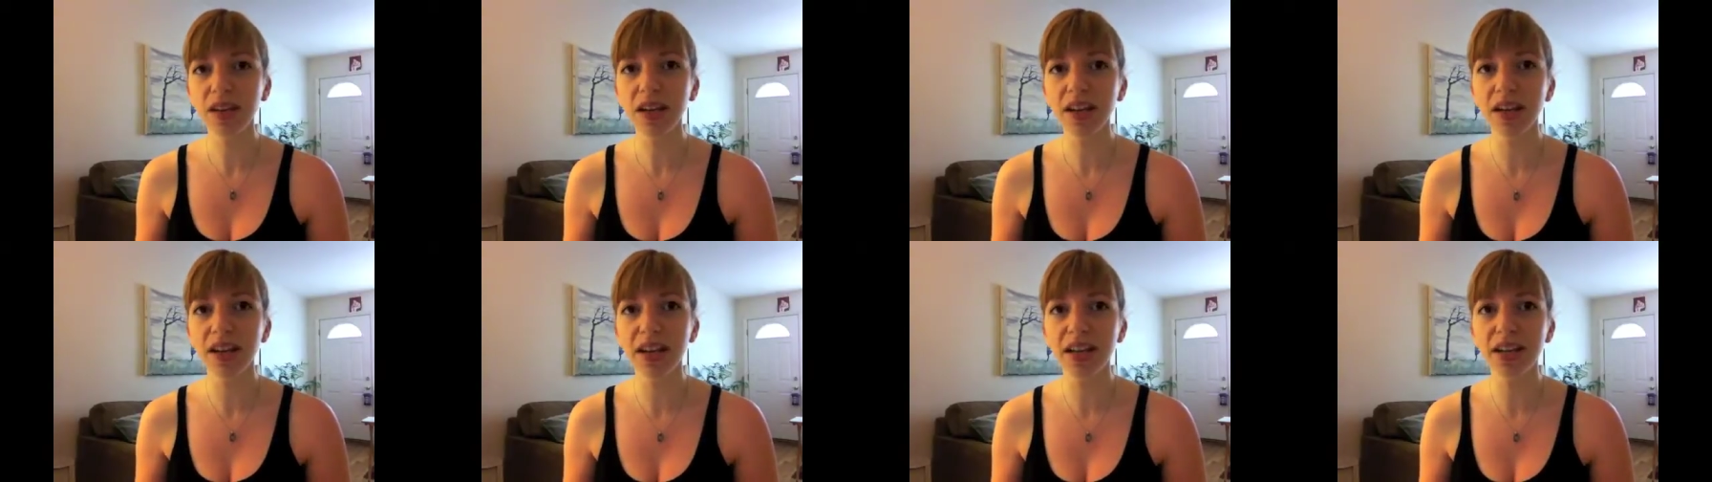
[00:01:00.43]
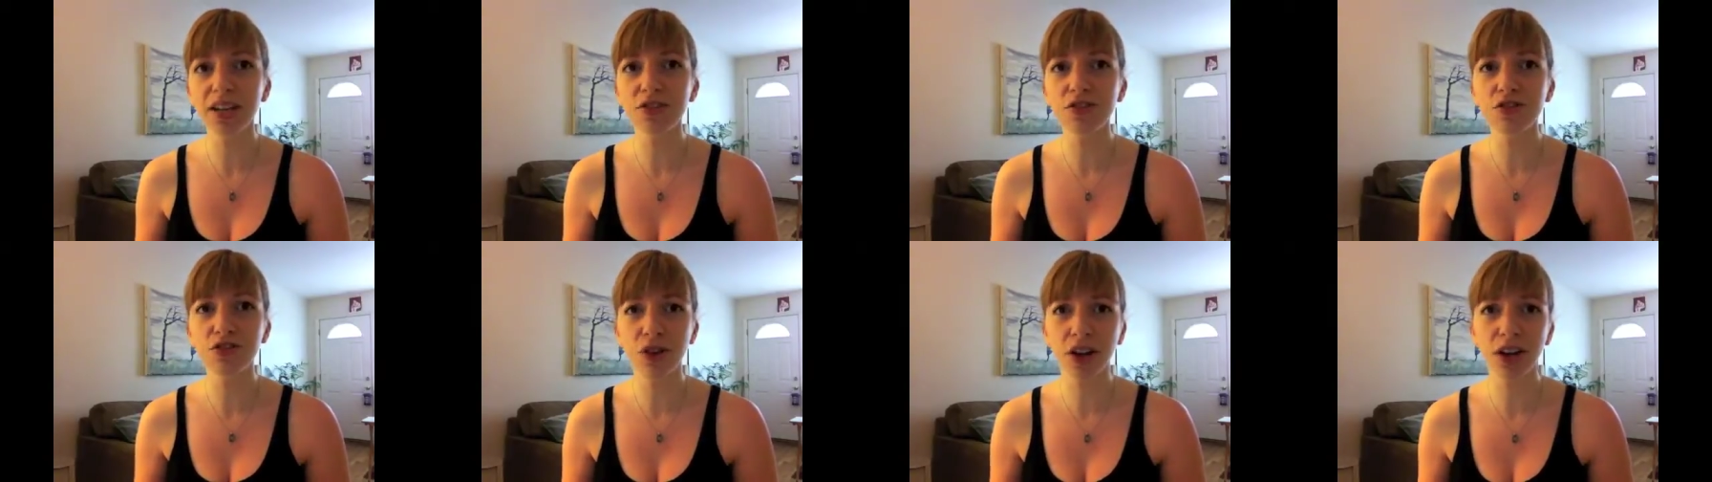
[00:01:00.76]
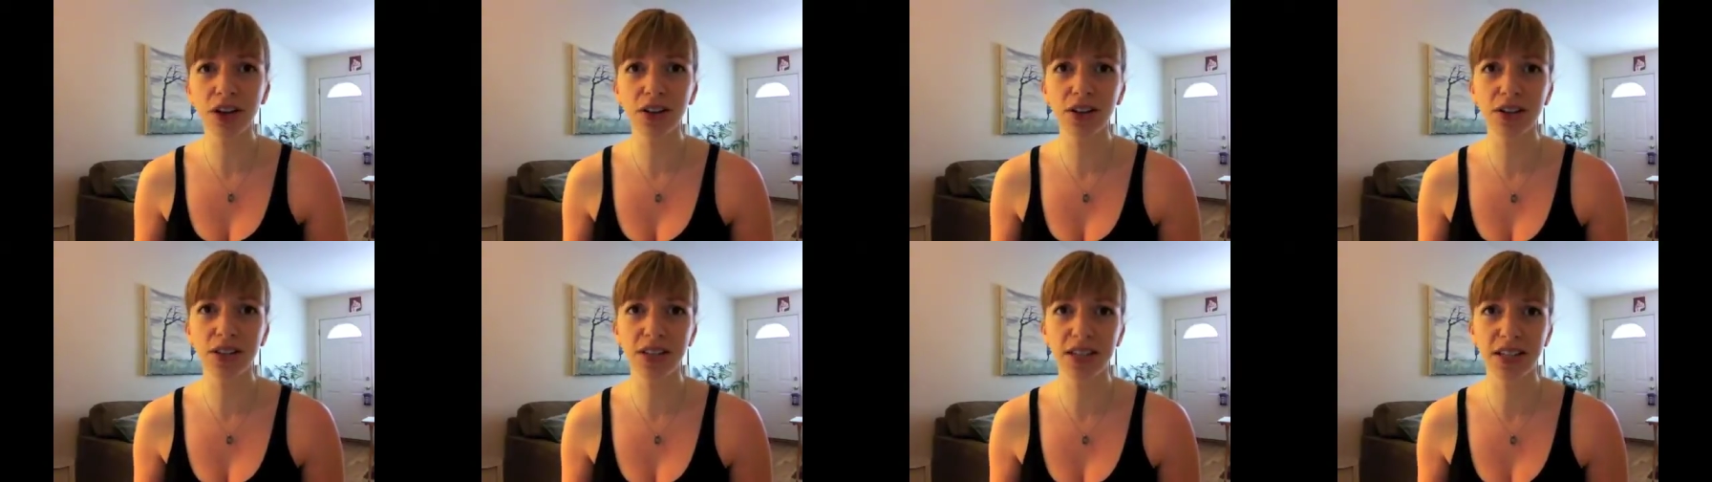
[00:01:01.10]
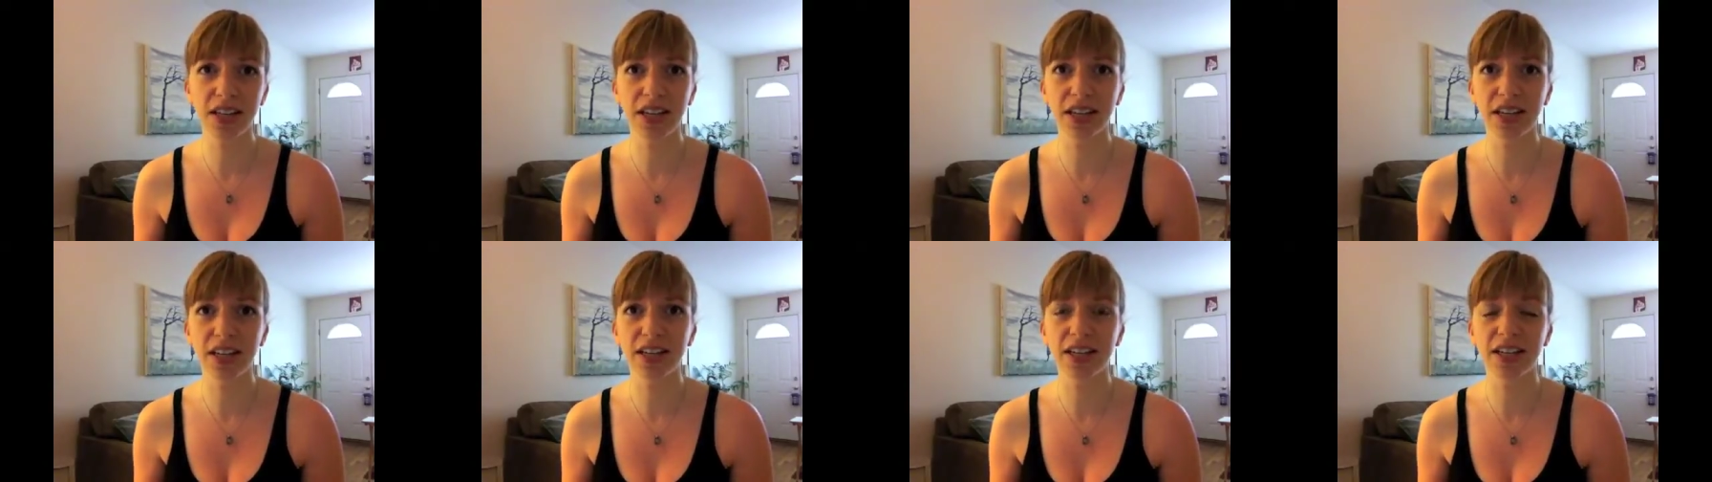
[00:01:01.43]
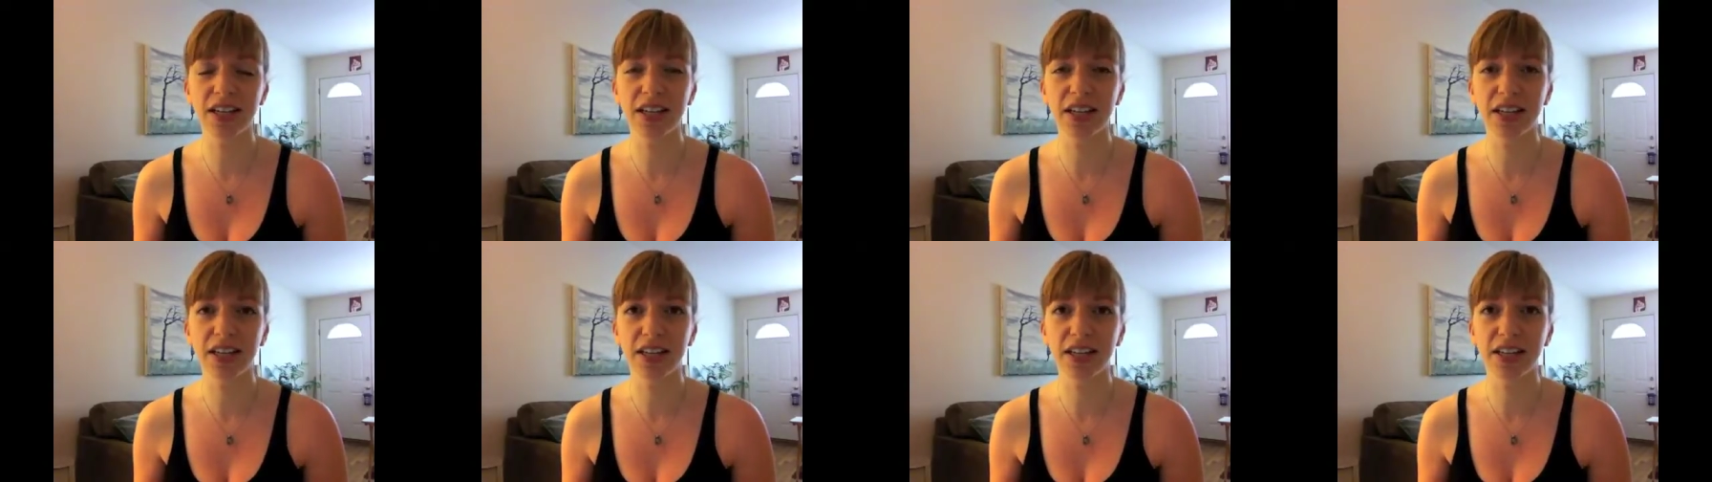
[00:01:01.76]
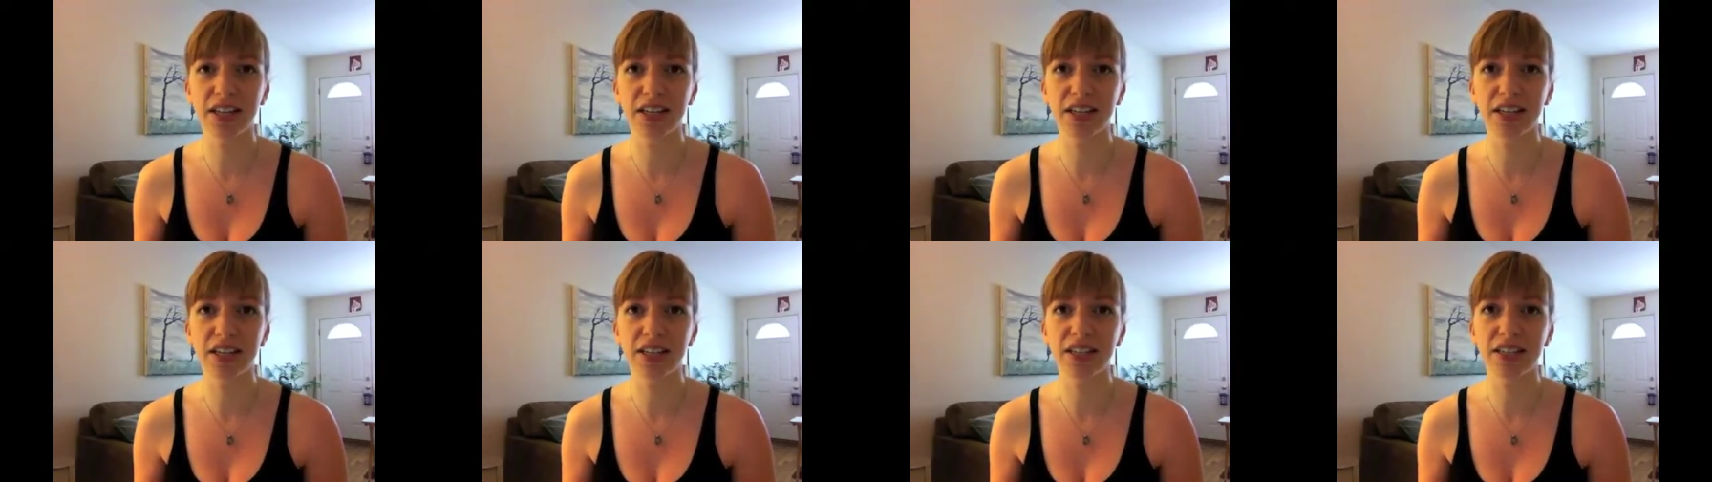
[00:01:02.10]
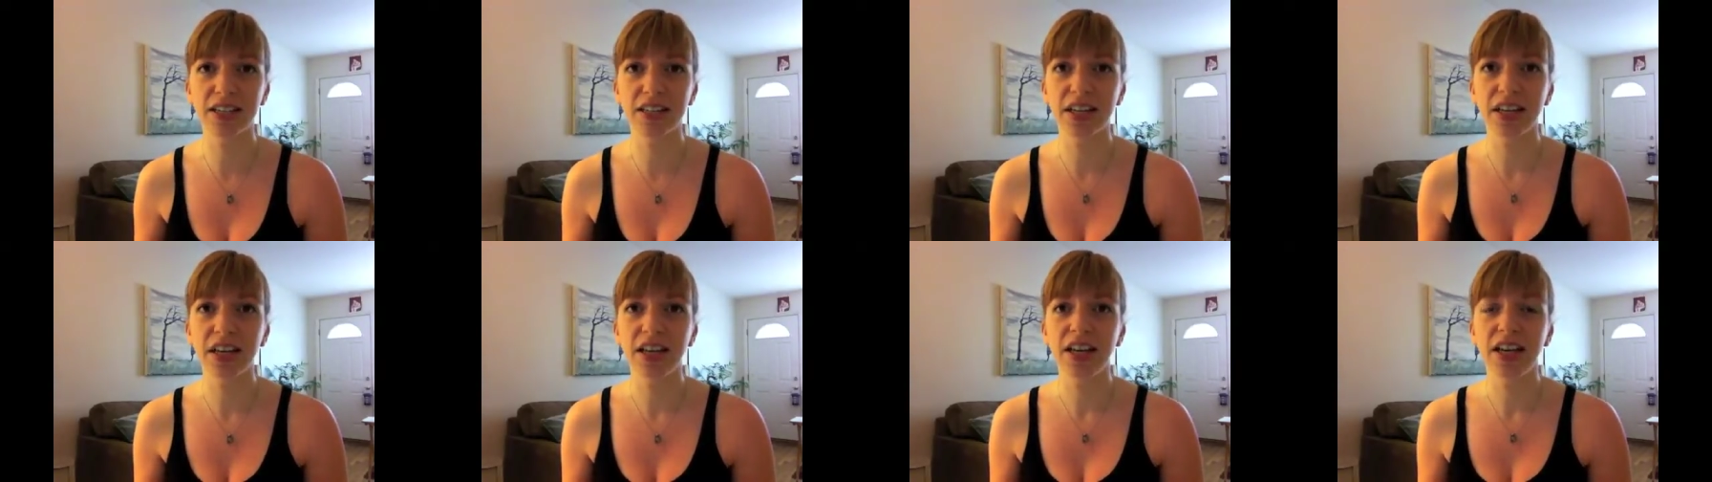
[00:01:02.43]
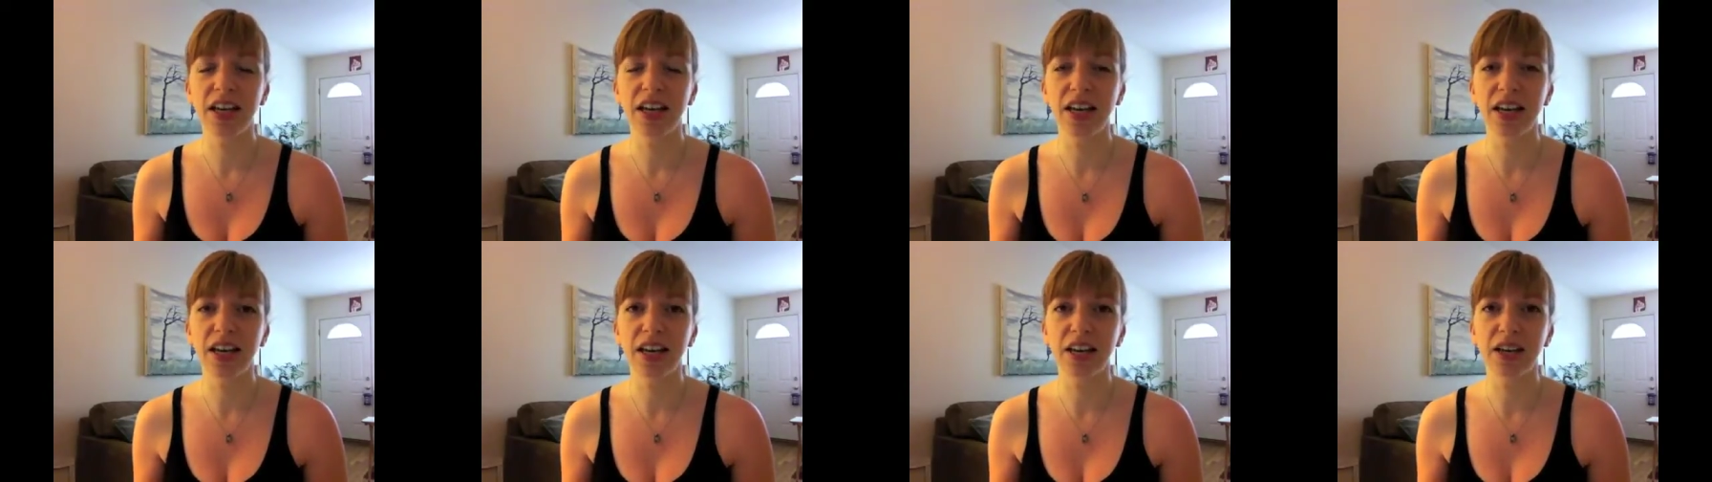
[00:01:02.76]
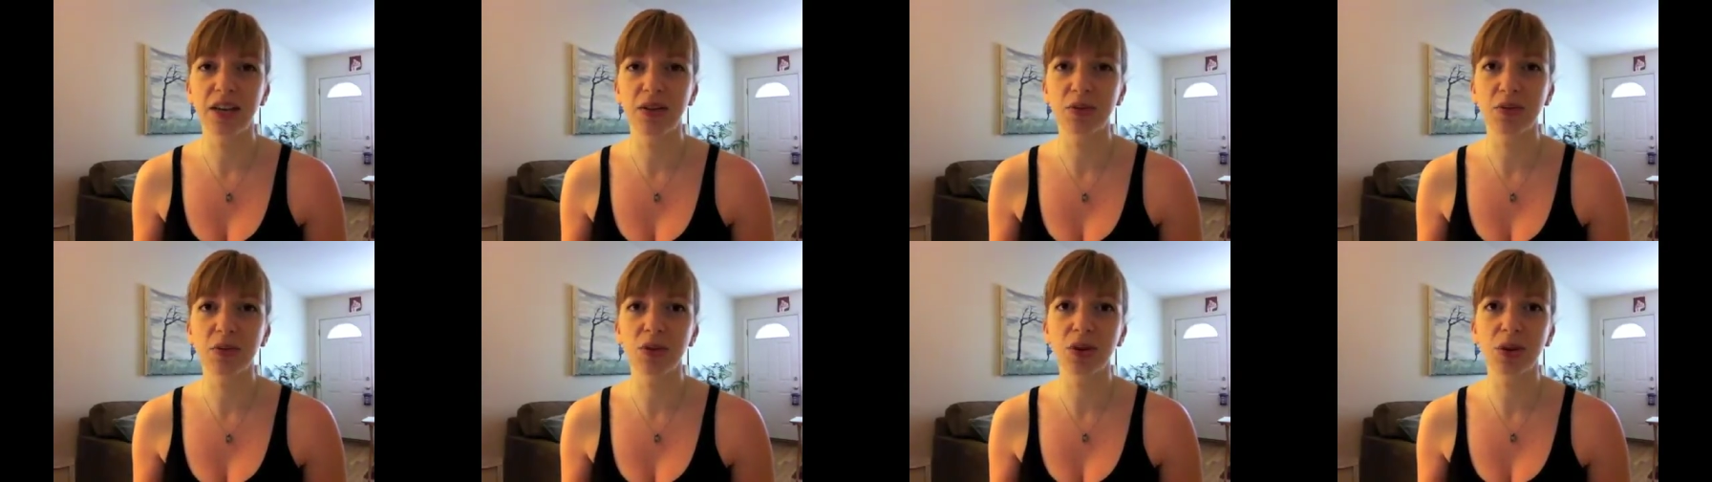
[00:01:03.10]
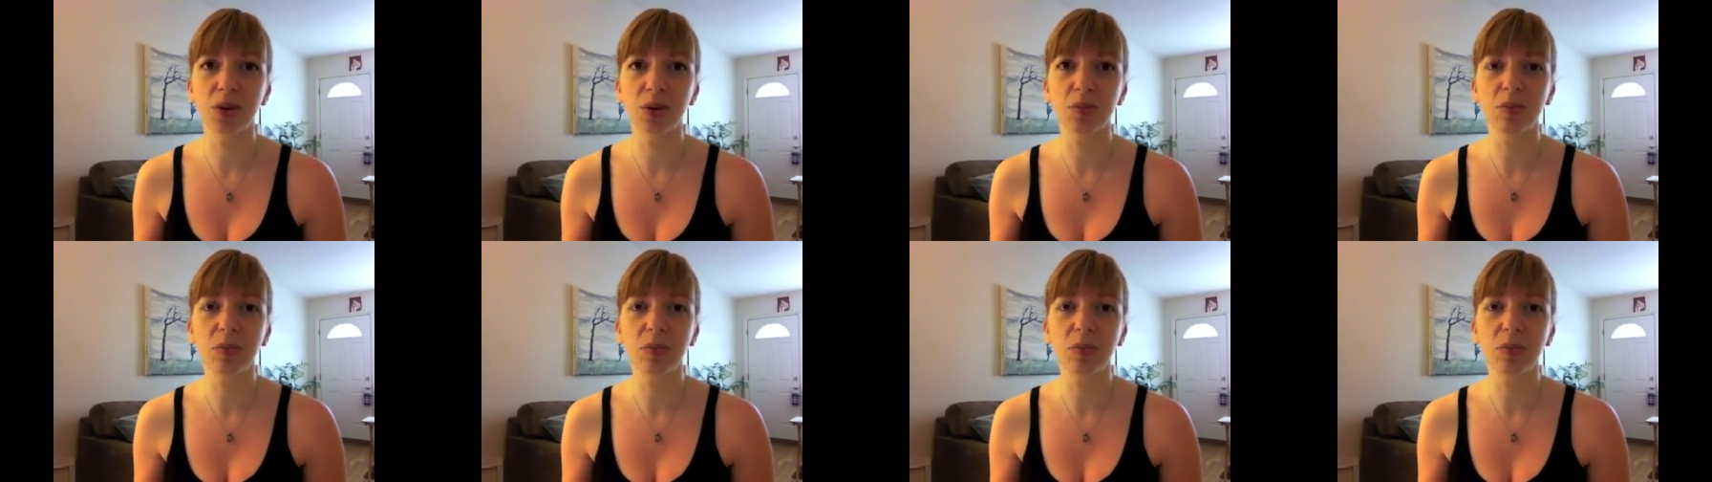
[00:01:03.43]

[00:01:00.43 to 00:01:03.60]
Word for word: And triclosan is a really